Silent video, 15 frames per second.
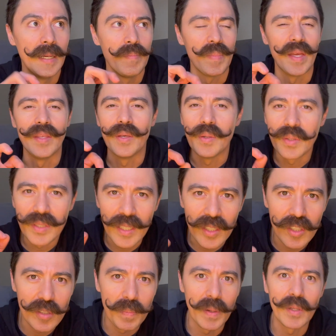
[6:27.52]
and using
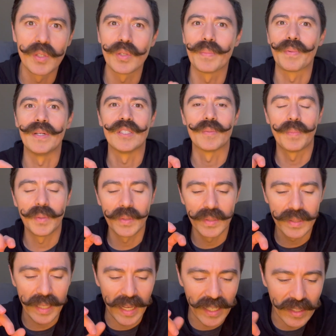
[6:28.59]
spiritual
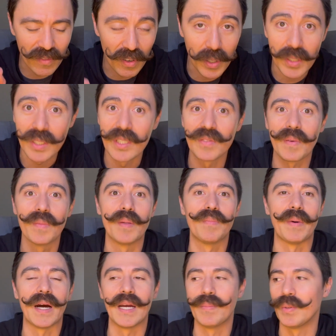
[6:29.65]
principles and verses from the
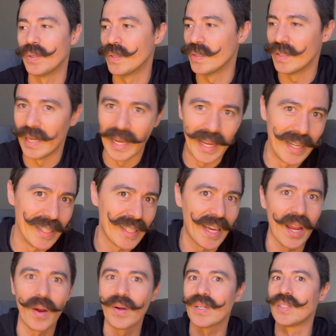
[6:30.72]
Bible and
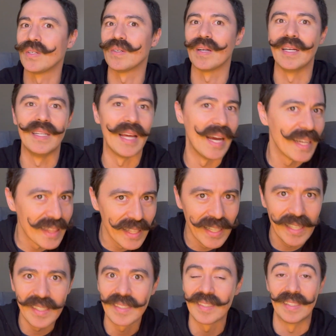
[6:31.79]
character and
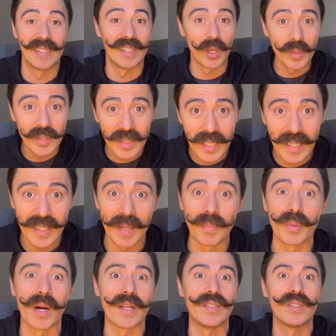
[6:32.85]
ethics, those things get
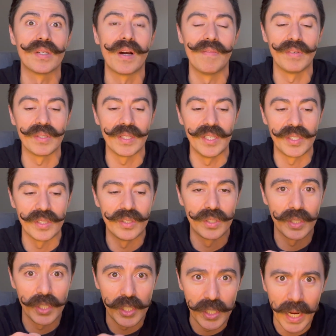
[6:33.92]
brought into conversation
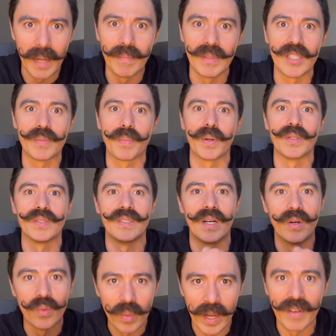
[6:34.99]
to shame this person
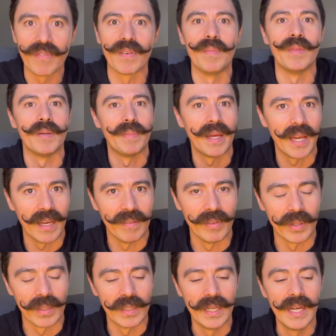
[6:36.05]
away from the
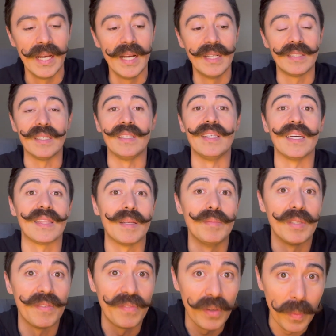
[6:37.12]
behavior, to get
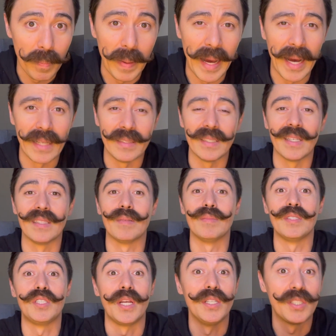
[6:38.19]
them to feel bad, to get them
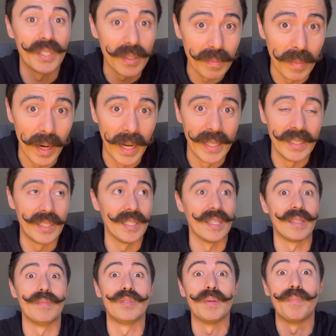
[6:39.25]
to change their mind, to
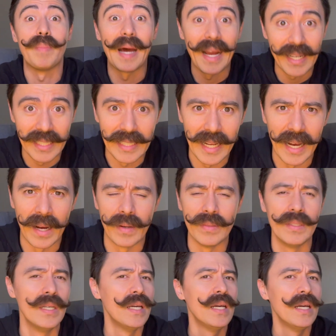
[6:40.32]
get them to back down,